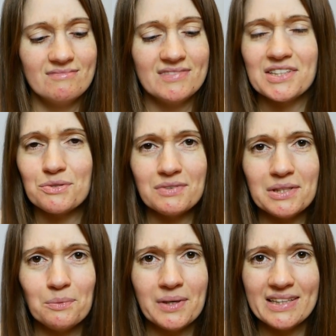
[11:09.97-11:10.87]
That's a really
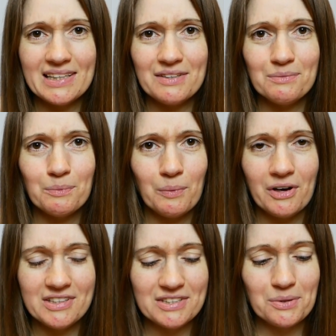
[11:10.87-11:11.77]
weirdly
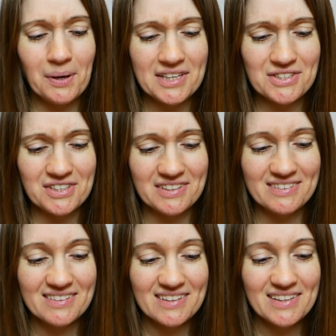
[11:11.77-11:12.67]
worded question.
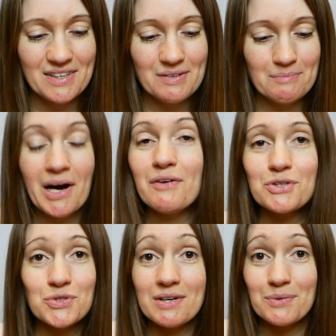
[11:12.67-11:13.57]
Pirates
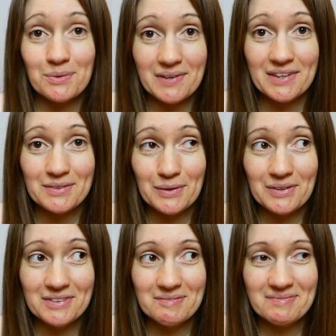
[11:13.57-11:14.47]
travelled around a
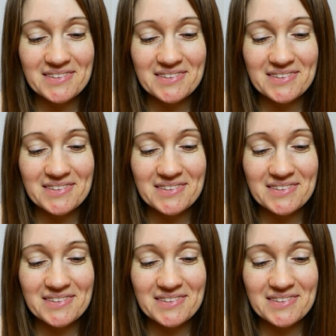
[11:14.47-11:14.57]
lot.